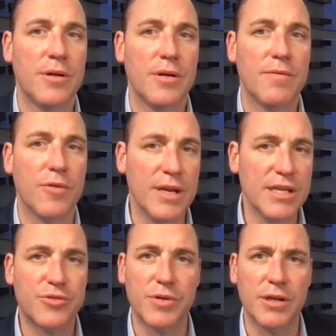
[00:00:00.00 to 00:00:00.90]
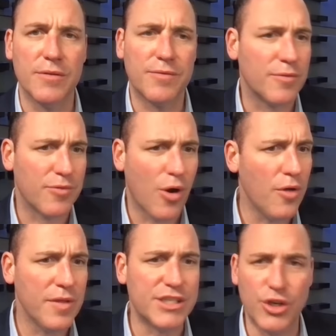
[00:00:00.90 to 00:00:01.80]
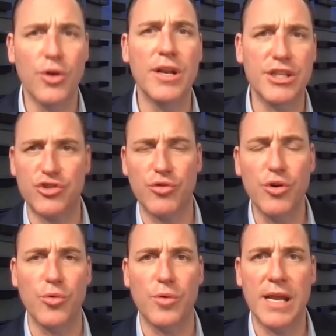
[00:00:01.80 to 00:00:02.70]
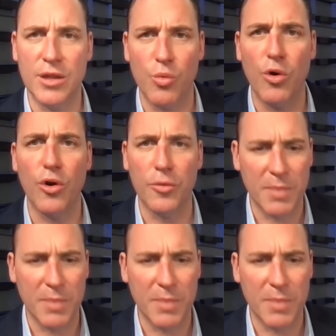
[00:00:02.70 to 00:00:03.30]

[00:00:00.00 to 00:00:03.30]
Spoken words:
for Israel, for all that's good and true in the world,